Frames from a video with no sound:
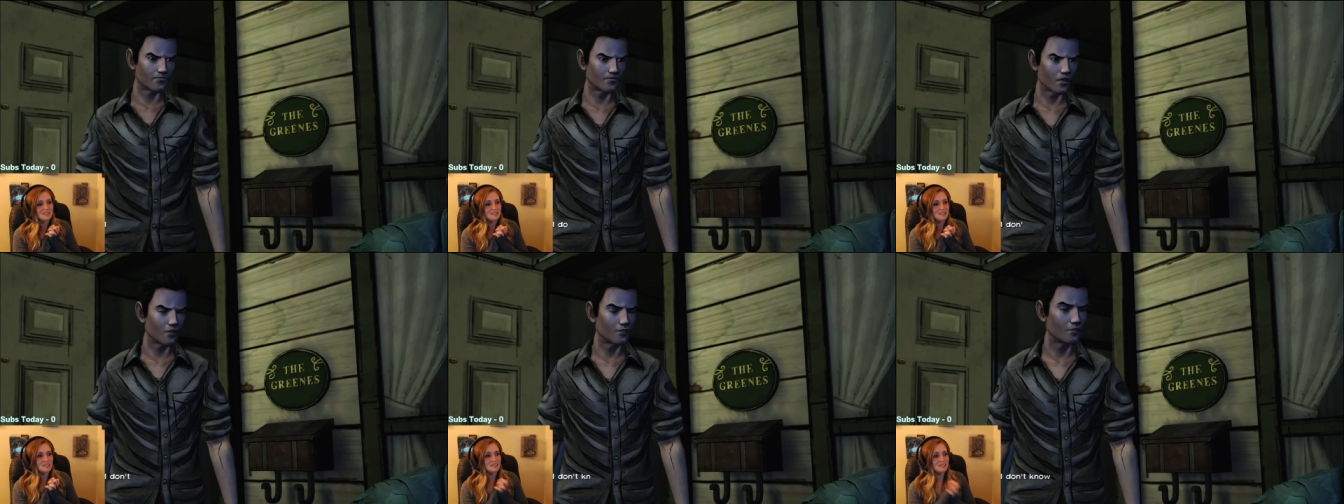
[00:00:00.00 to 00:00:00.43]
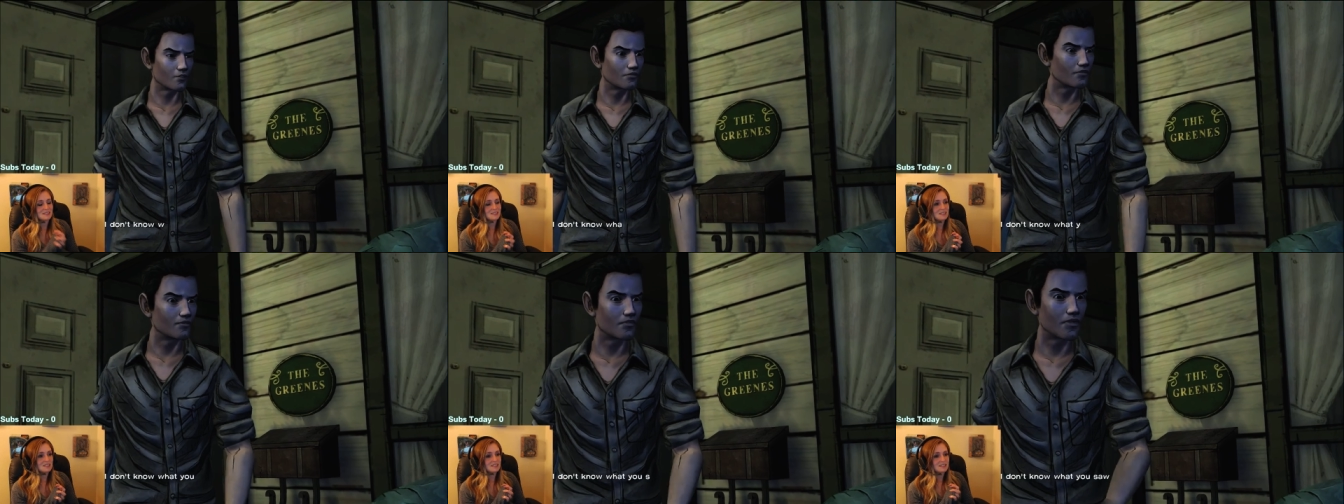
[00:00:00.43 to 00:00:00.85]
I don't know
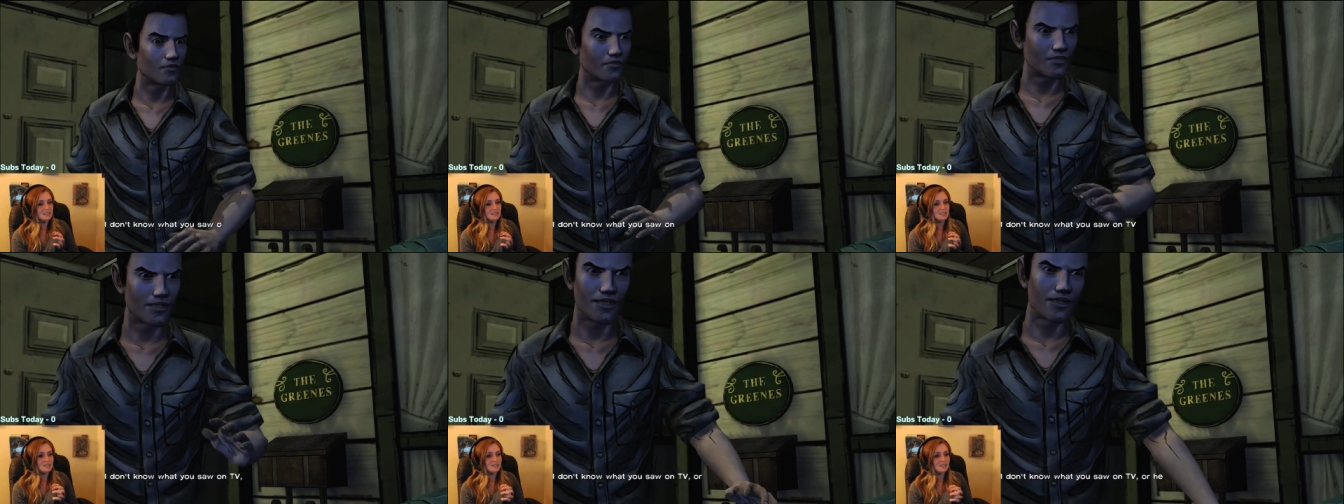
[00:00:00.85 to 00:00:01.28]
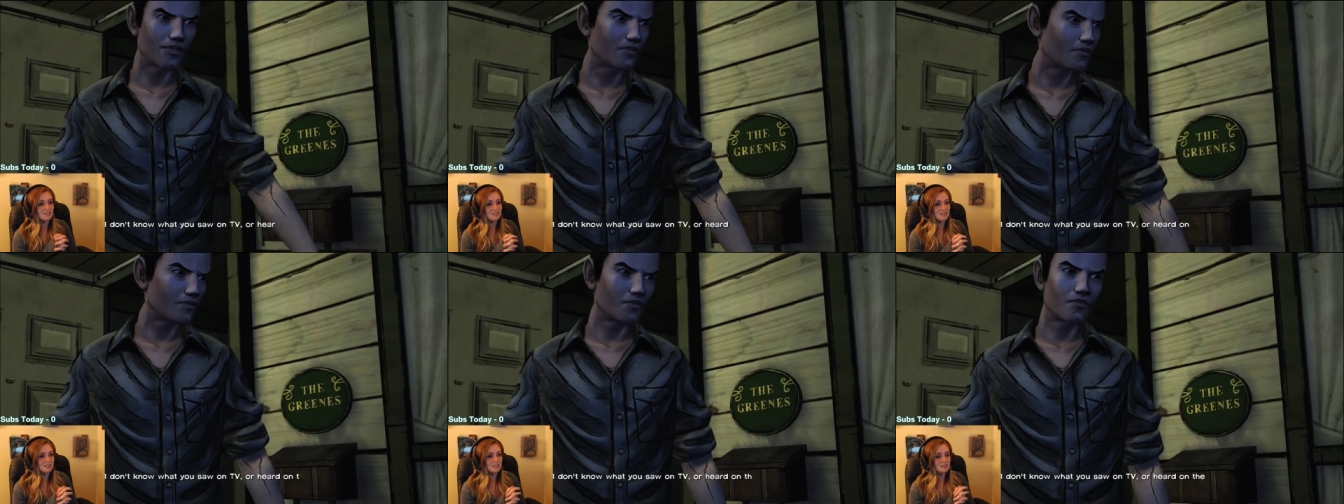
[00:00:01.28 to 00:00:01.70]
what you saw on
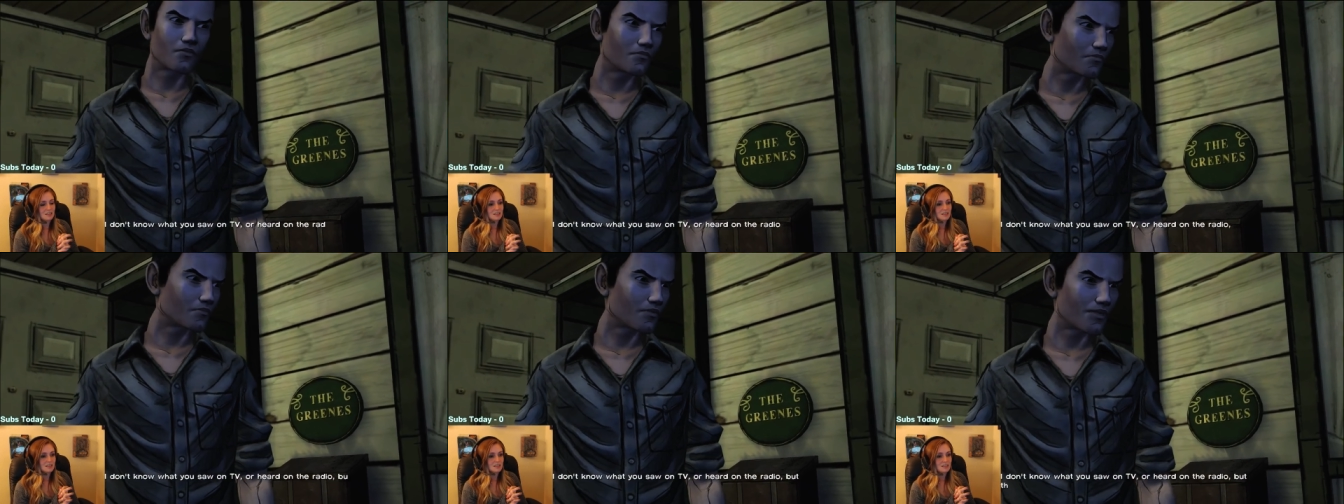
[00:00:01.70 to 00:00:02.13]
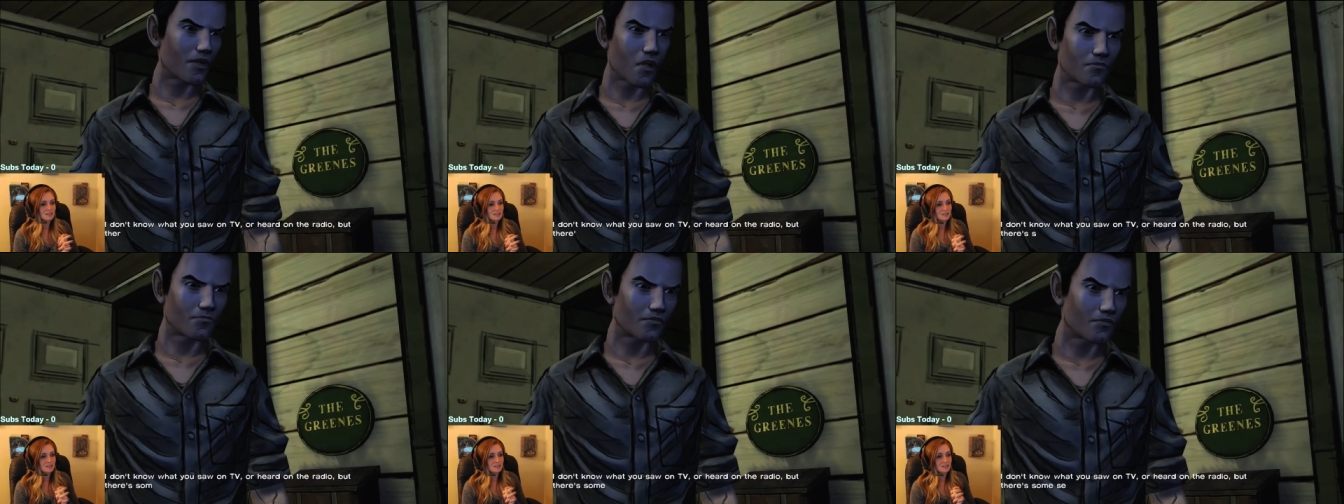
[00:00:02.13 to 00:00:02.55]
TV or heard on the
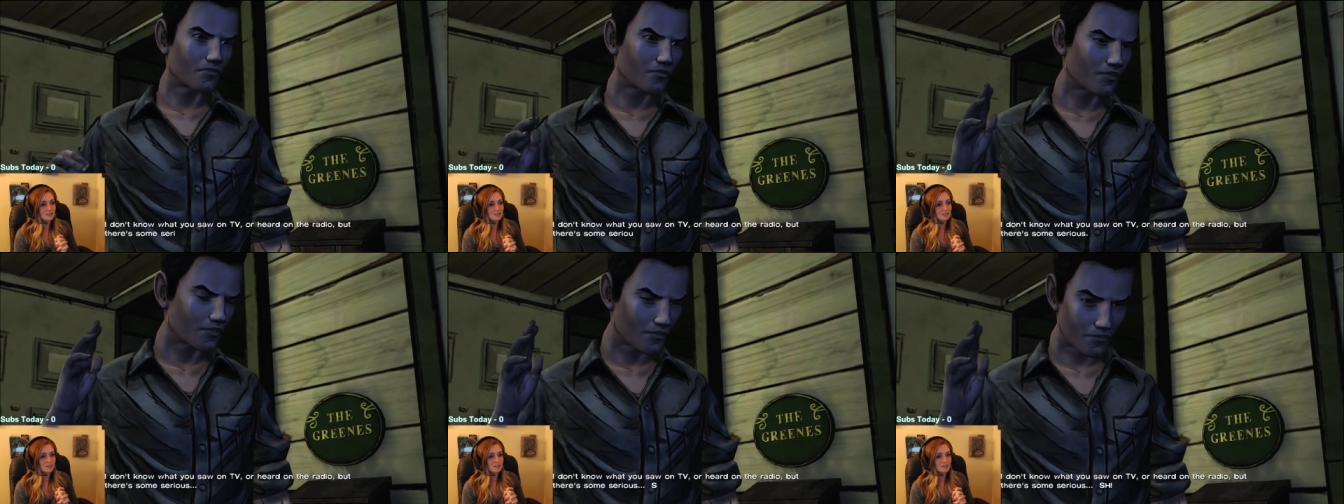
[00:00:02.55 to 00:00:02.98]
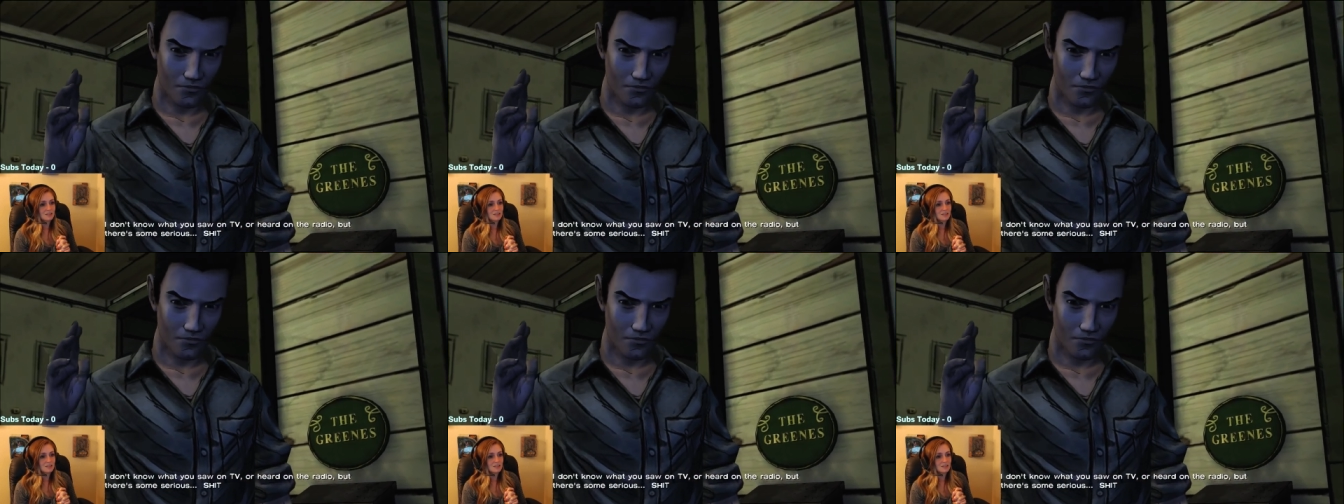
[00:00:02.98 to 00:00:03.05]
radio, but there's some